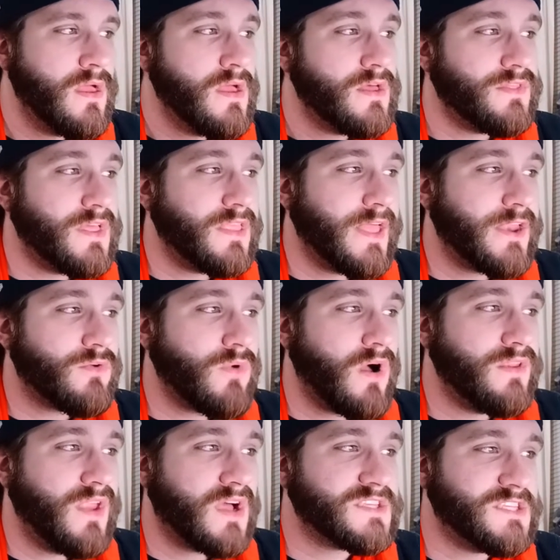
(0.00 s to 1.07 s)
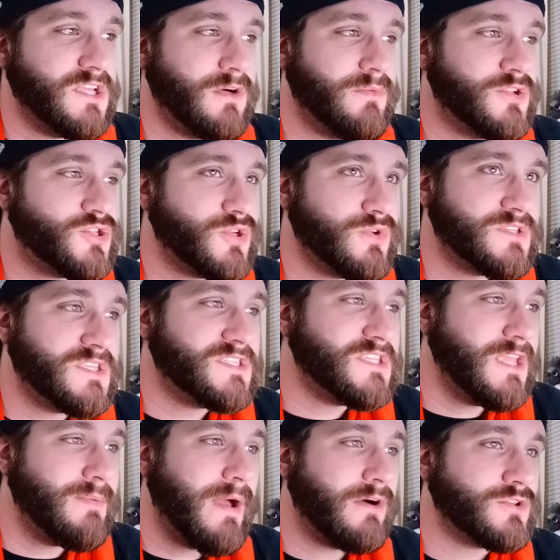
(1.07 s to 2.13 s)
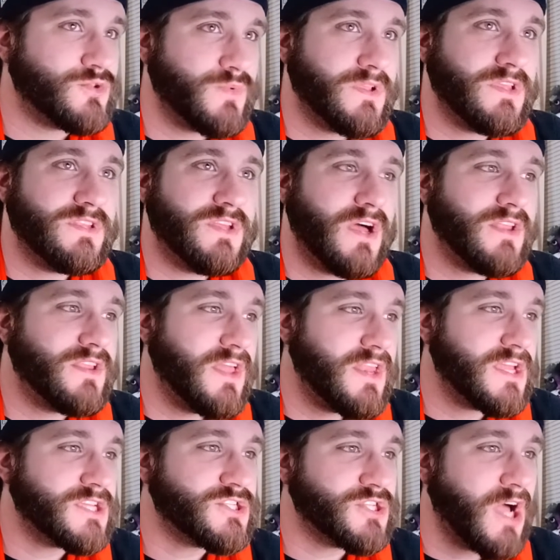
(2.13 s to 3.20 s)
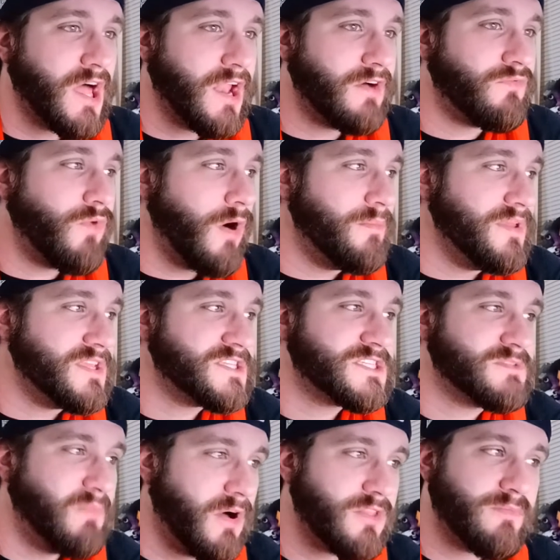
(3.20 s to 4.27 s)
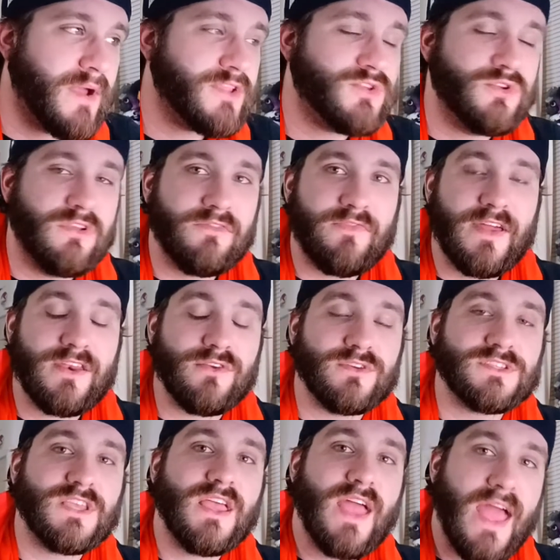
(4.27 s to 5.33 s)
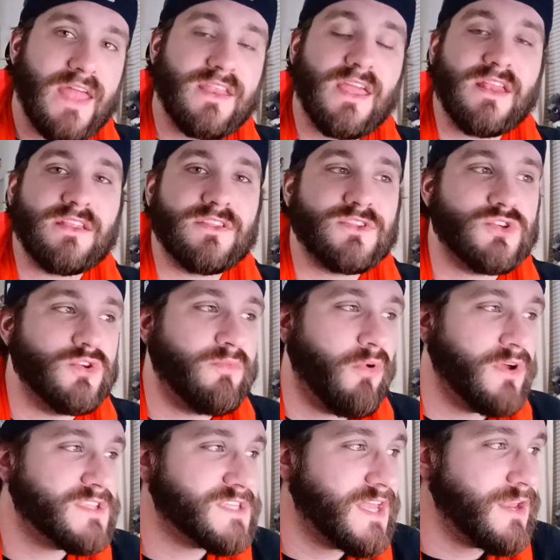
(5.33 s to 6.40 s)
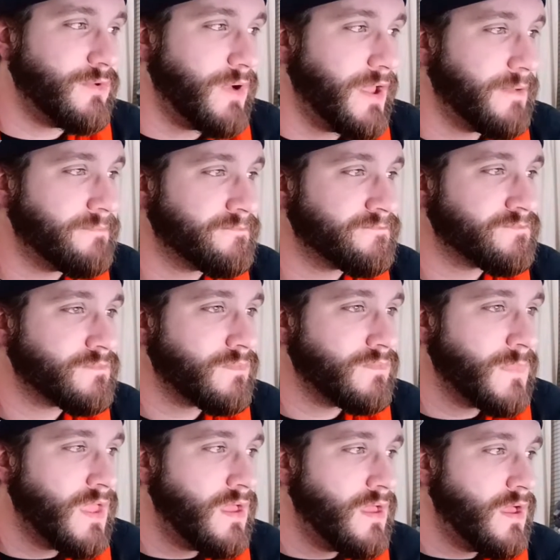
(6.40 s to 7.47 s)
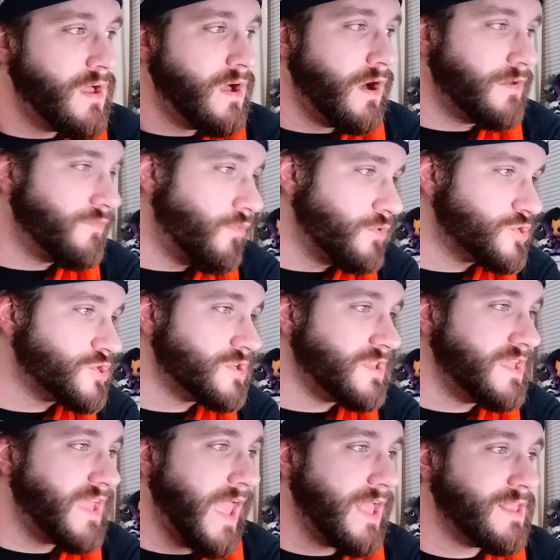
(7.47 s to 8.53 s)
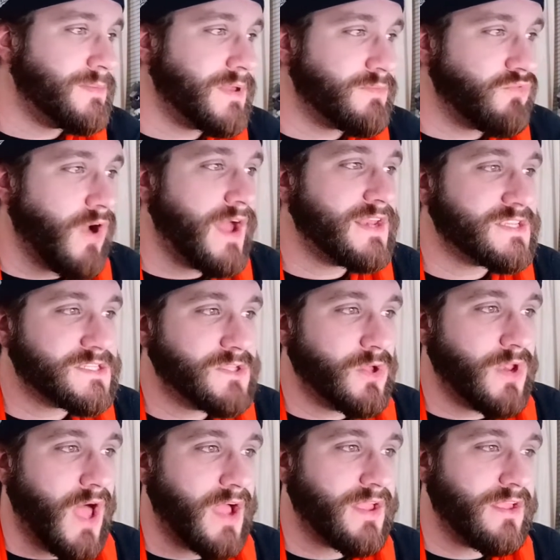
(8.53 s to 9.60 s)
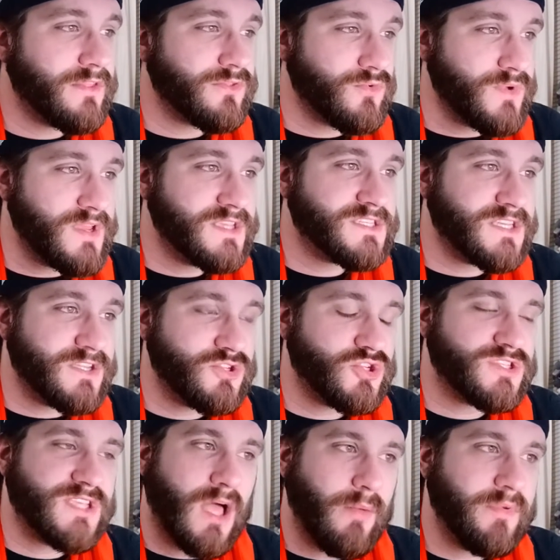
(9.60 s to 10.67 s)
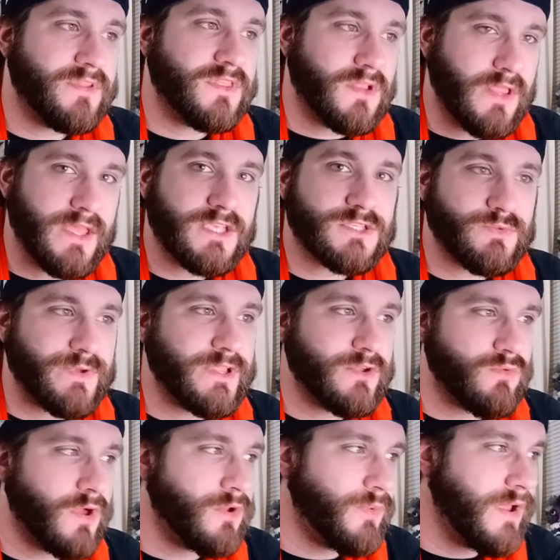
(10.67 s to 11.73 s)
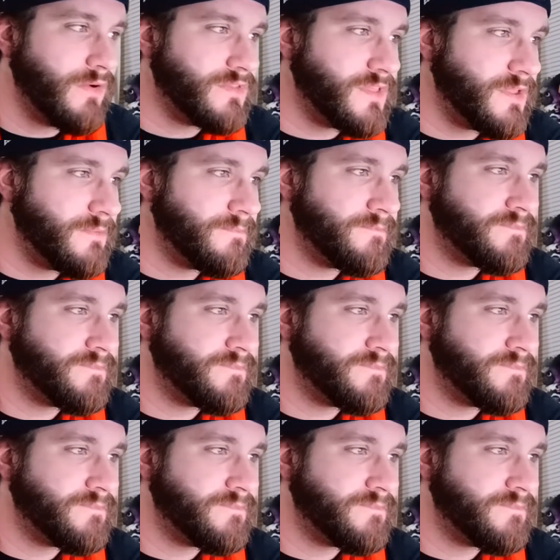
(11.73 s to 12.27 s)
Then later on, Naz Hillman shows this team how it's really done, getting a shot off while being smothered by 2 defenders and getting the 2 points anyway. Unfortunately, Kayla McBride is still knocking threes and just helping the Lynx really run away with it.